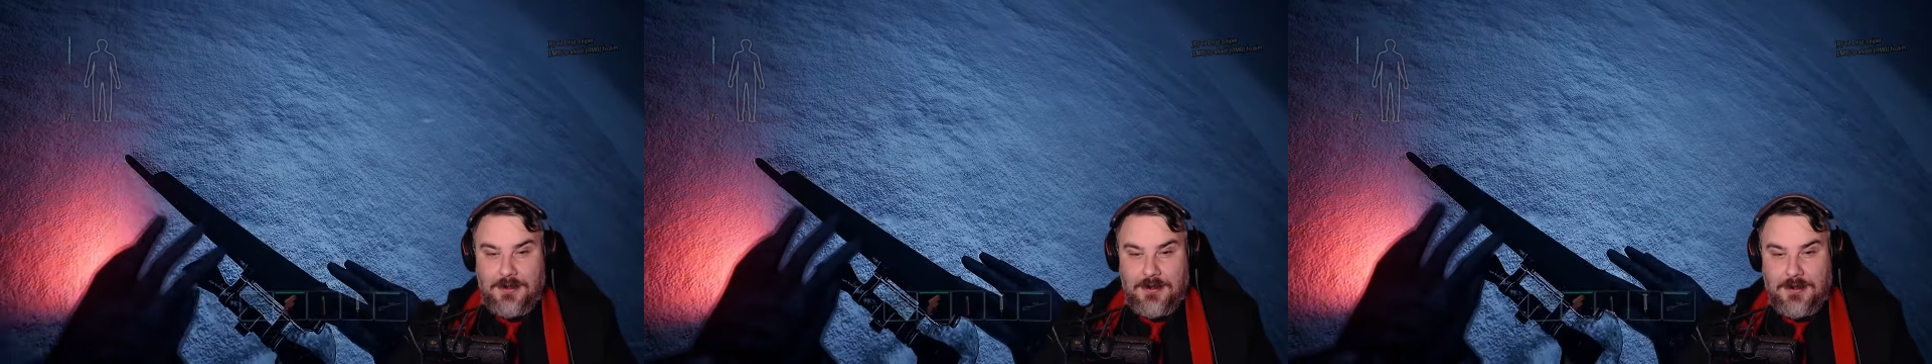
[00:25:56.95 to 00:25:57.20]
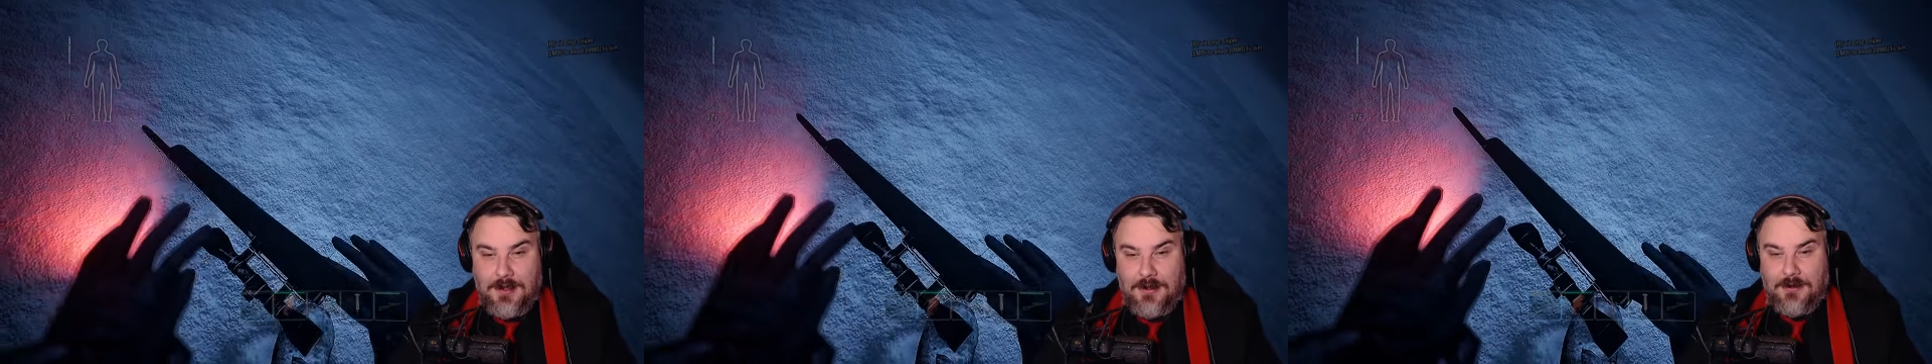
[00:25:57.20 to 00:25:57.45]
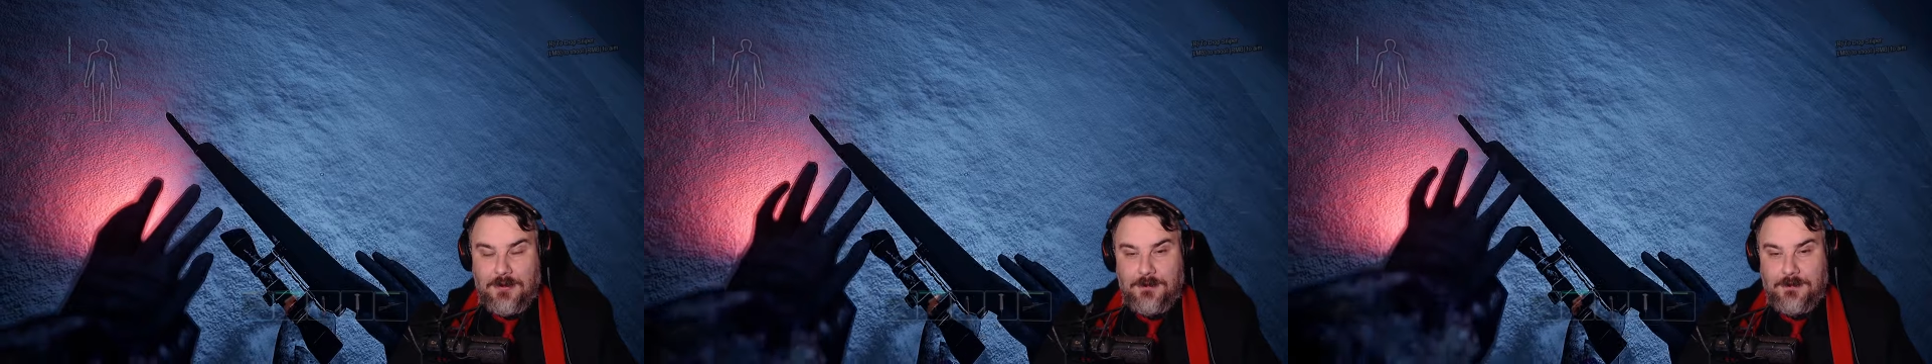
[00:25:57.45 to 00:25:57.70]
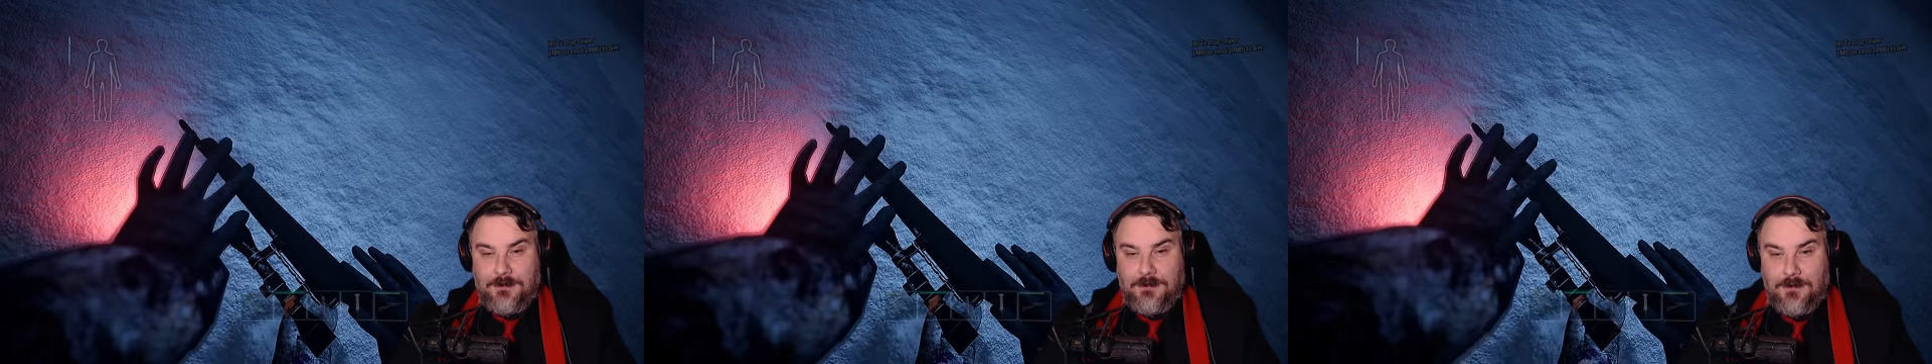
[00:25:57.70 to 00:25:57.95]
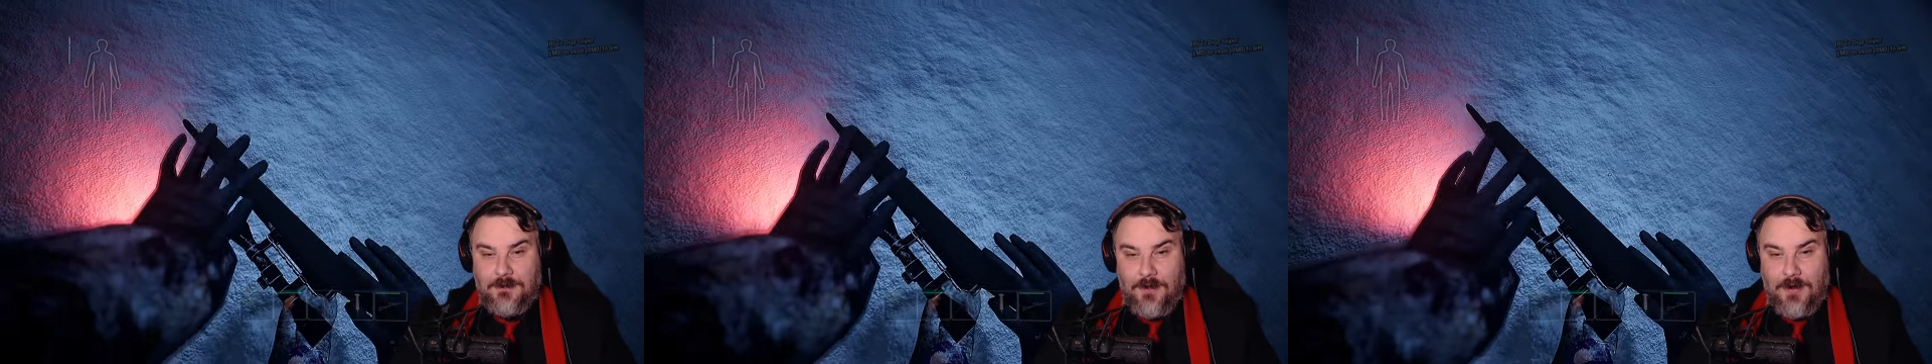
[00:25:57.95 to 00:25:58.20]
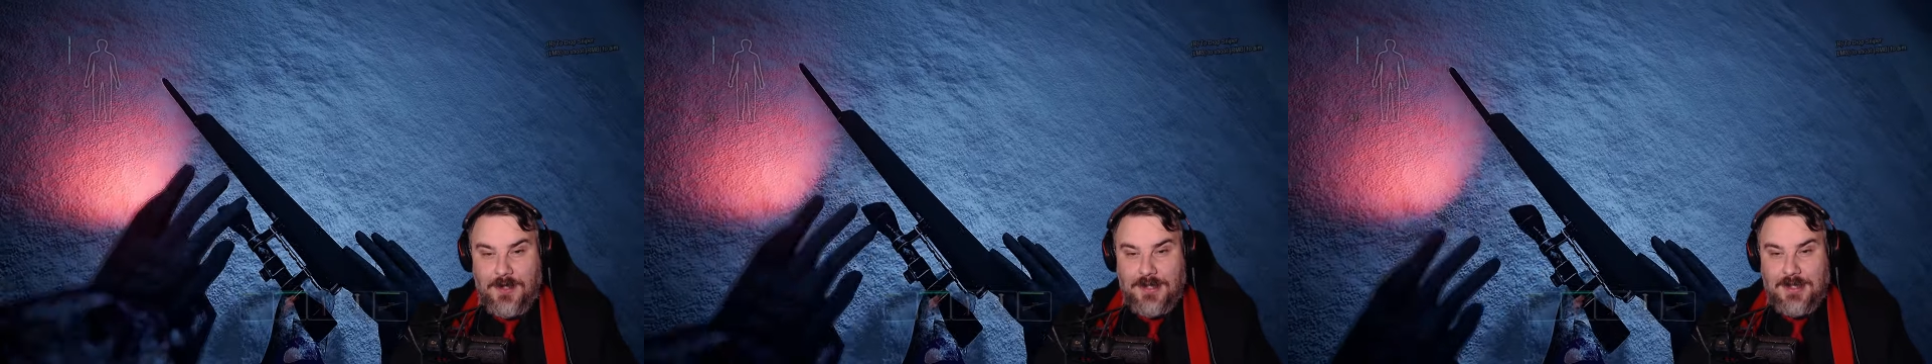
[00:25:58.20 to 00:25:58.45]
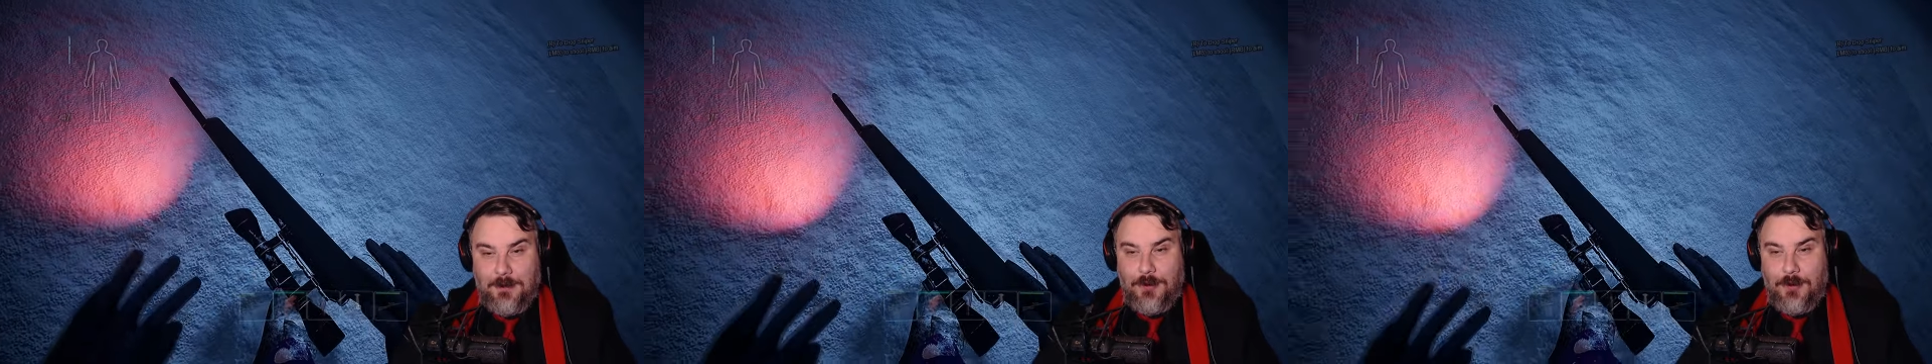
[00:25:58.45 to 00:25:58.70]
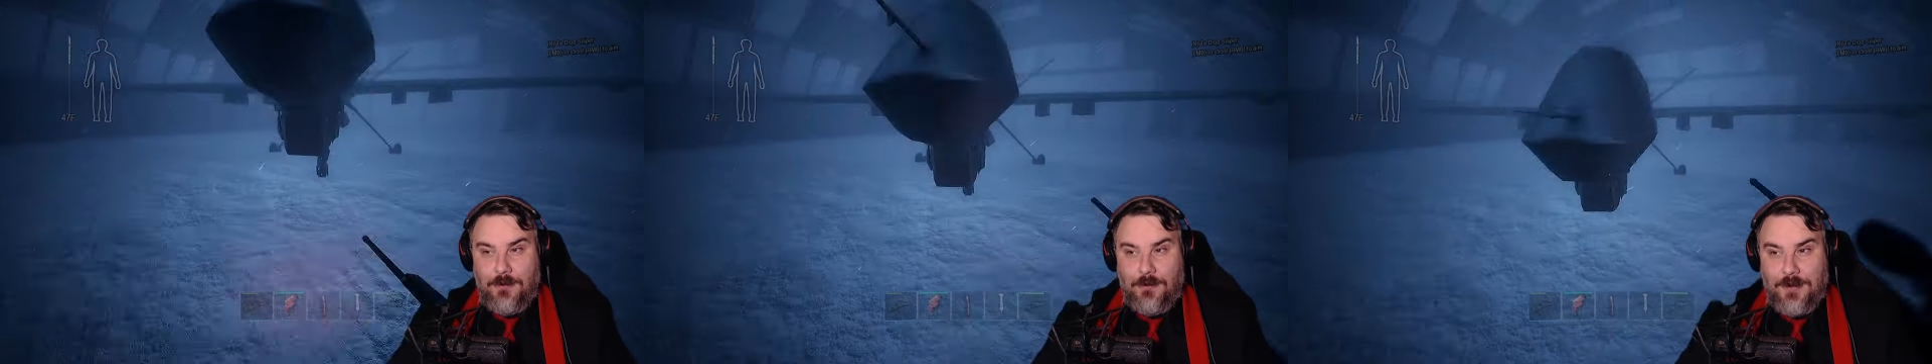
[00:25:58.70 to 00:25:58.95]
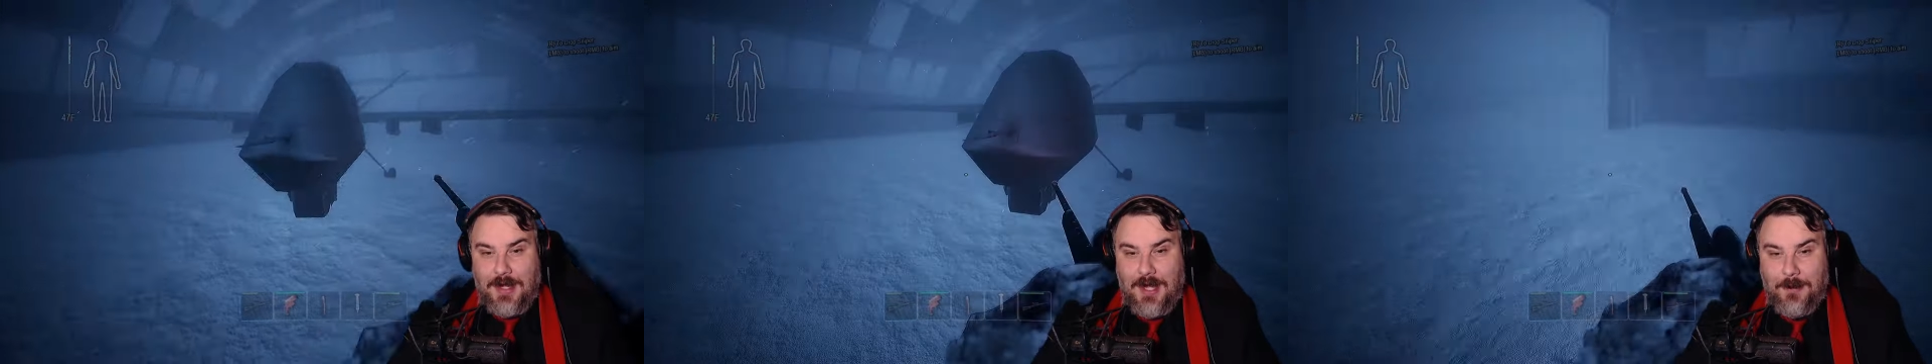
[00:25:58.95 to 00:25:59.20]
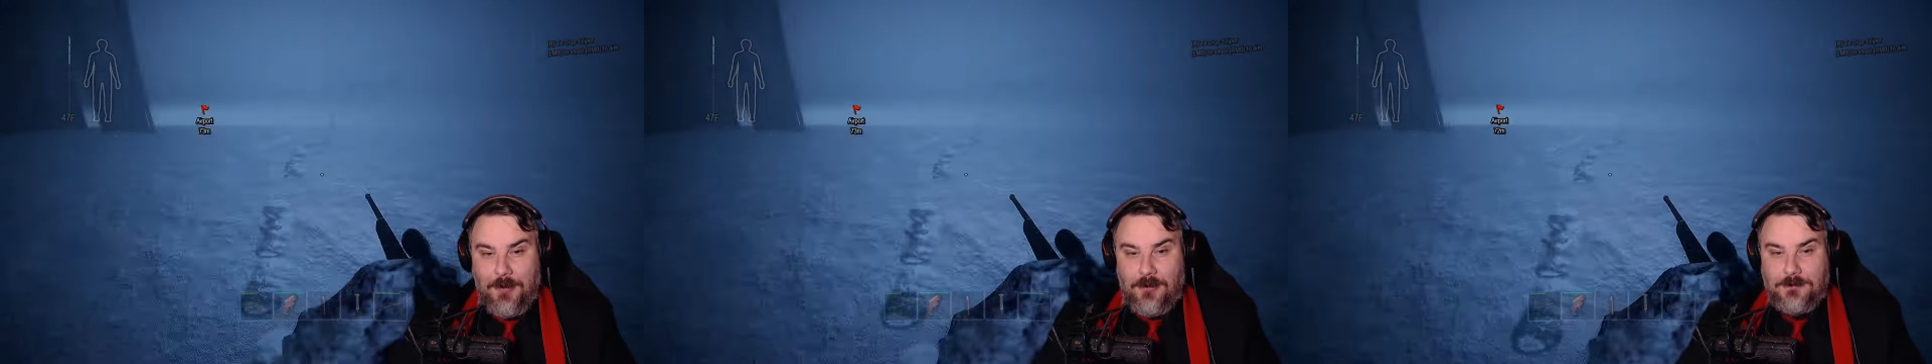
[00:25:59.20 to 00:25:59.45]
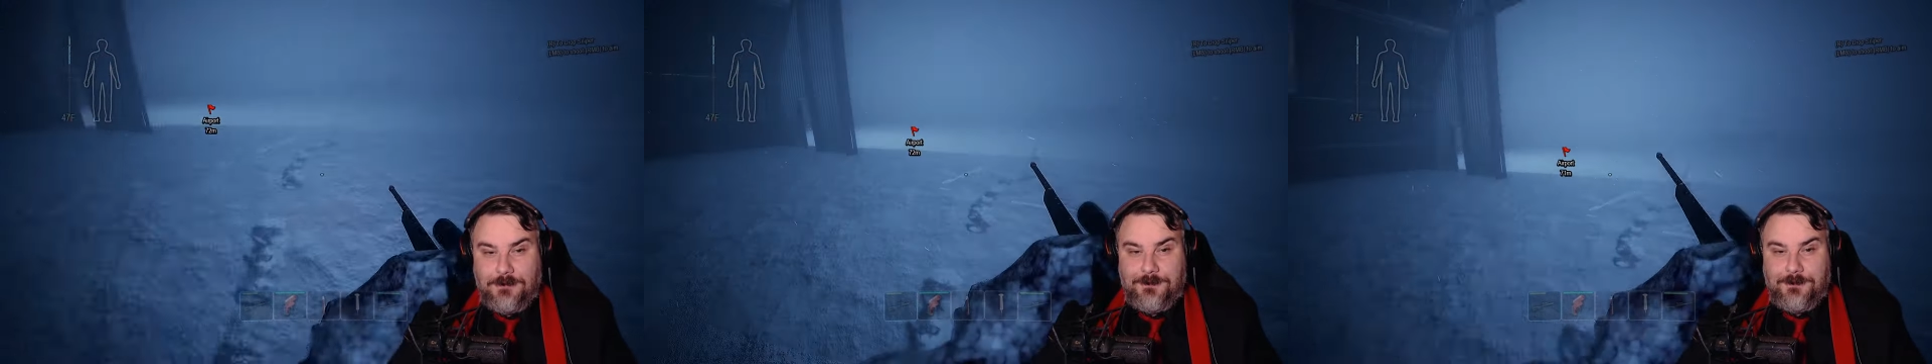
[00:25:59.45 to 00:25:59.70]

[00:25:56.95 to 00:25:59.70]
So, very simple for the airport.